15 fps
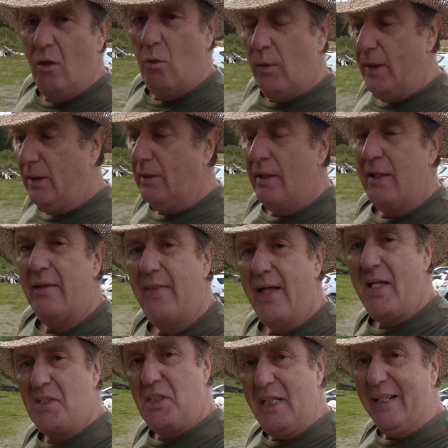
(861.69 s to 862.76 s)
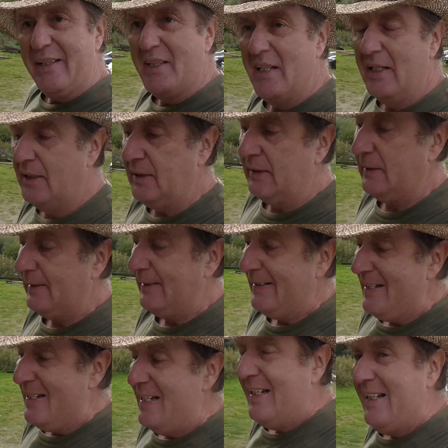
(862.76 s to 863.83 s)
Well, that's it.
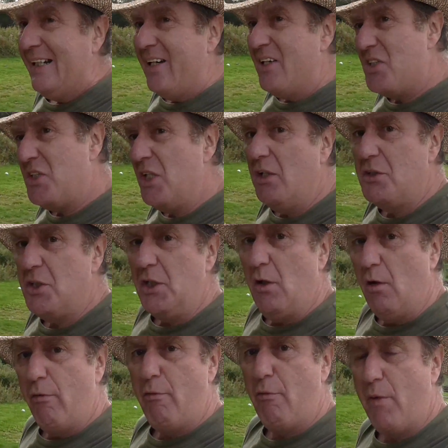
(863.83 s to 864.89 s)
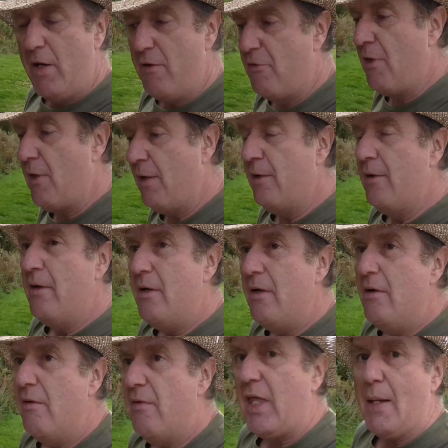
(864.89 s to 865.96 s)
I started off with
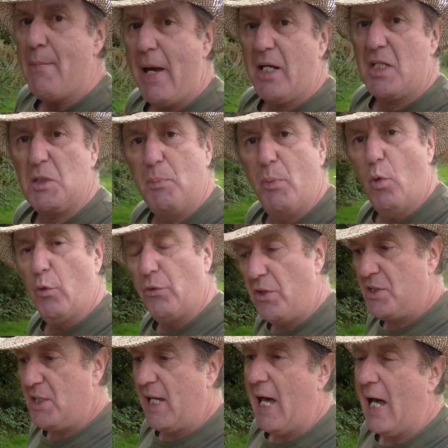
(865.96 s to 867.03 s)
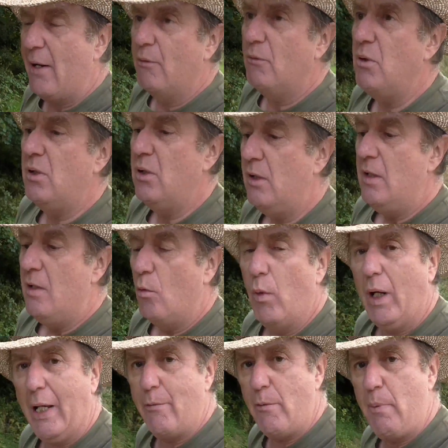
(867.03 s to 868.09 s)
the M X Sport to see how
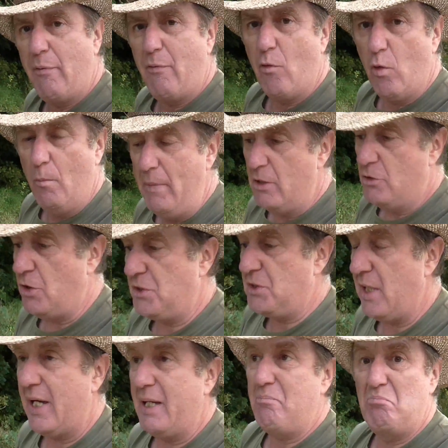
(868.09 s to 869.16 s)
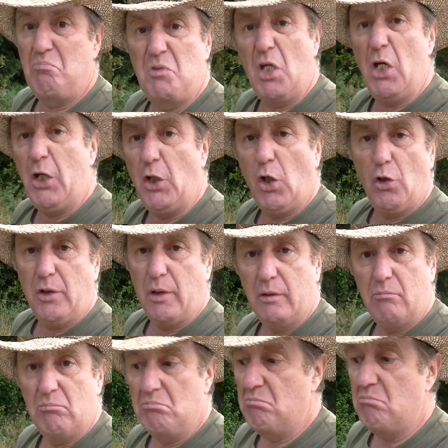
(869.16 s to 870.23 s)
well it would perform. It's just a turn on
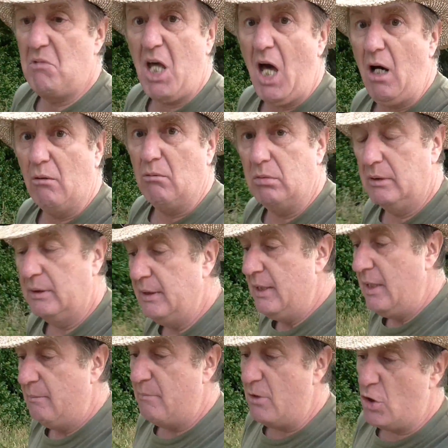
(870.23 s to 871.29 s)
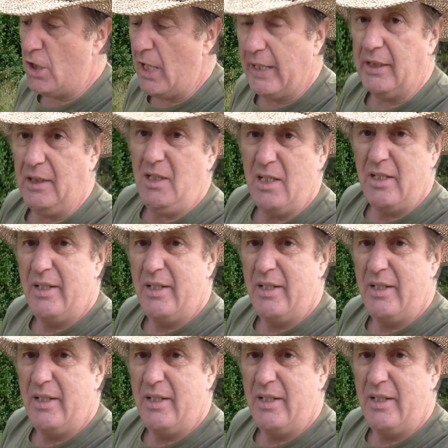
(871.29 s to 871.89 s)
and go machine,